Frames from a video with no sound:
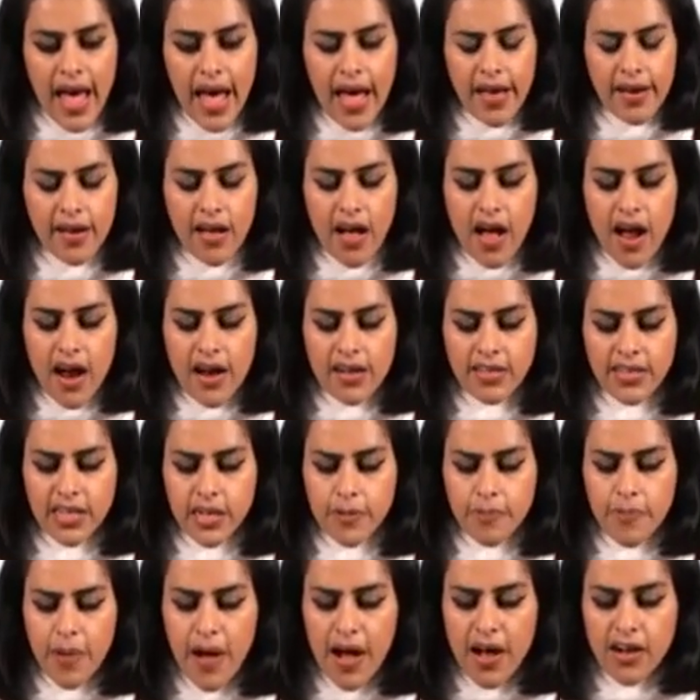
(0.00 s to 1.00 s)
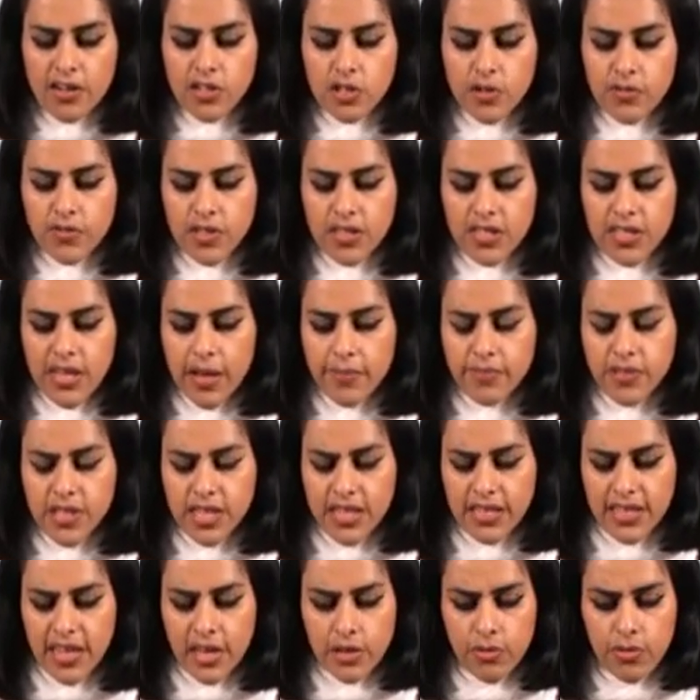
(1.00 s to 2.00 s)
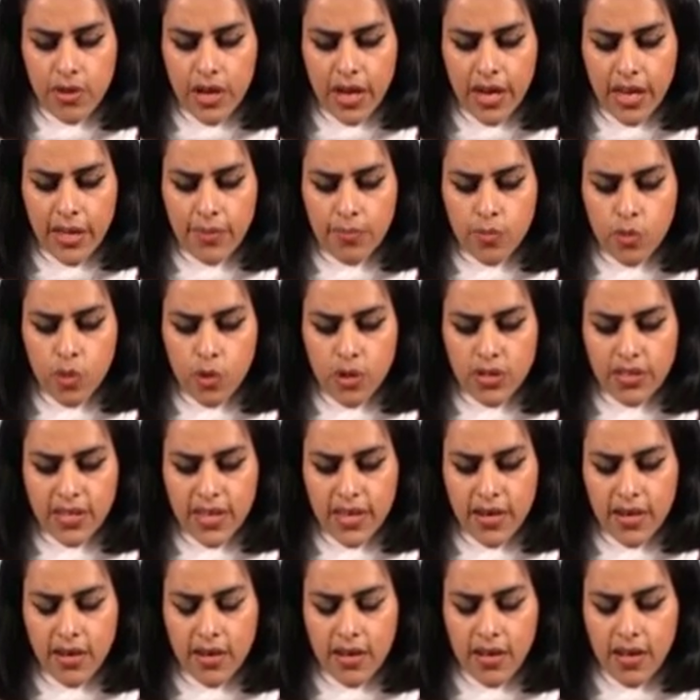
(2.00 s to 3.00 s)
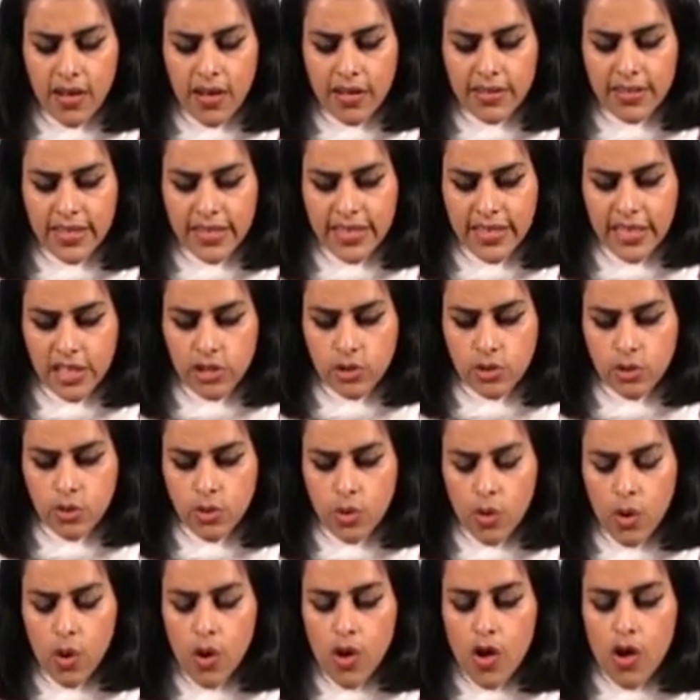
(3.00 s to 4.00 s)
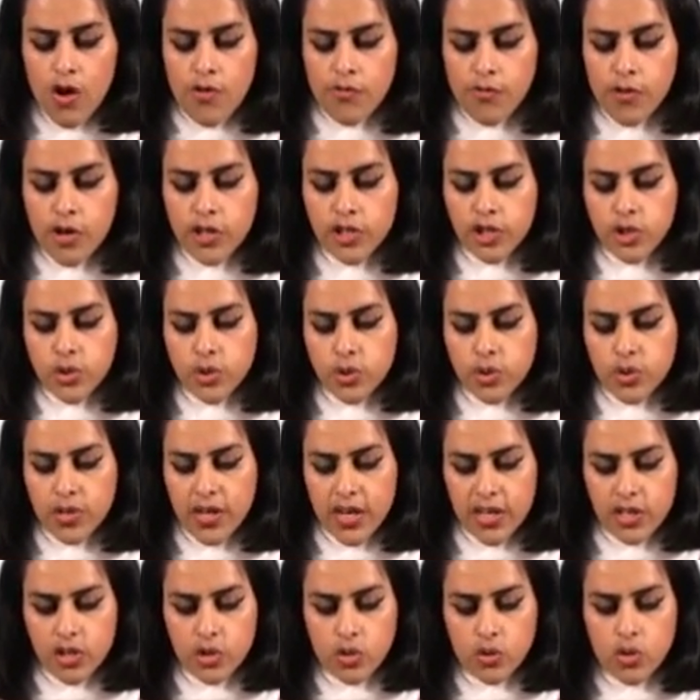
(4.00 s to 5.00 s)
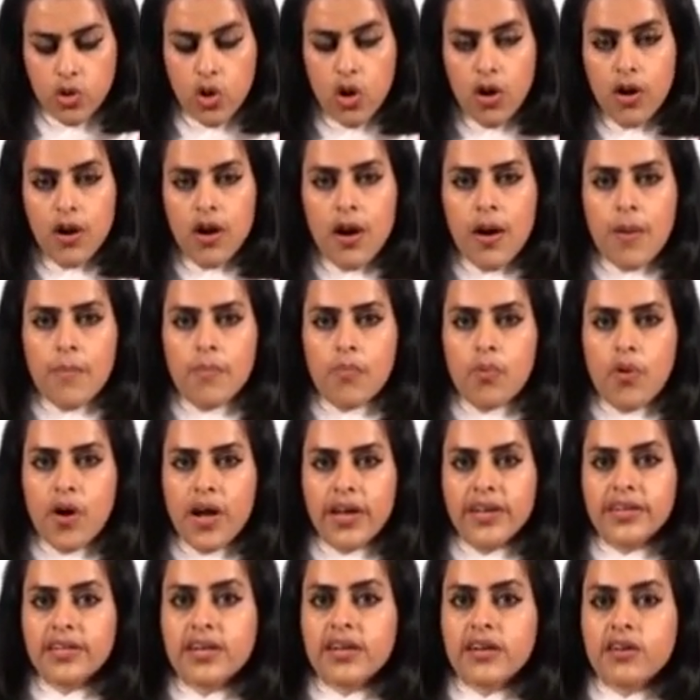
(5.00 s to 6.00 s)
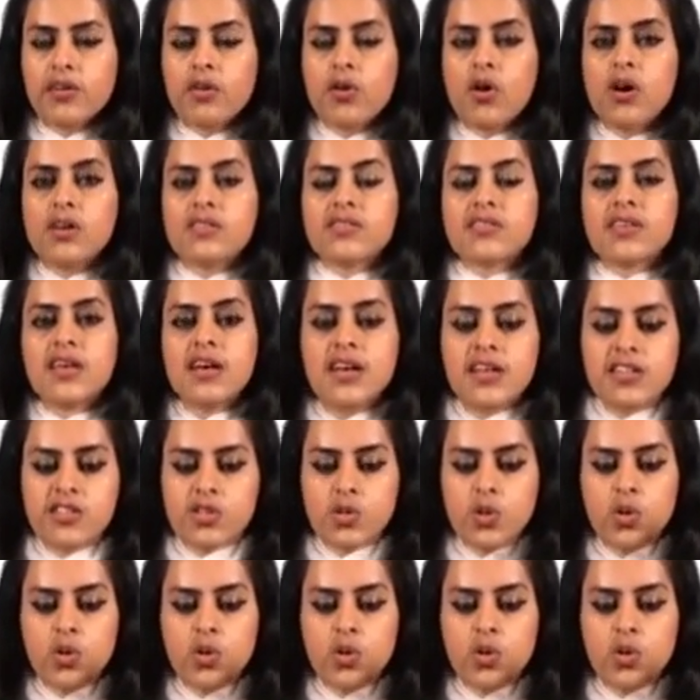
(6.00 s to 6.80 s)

And are there parts of the subject that really more than they need to know for you to get to your point across?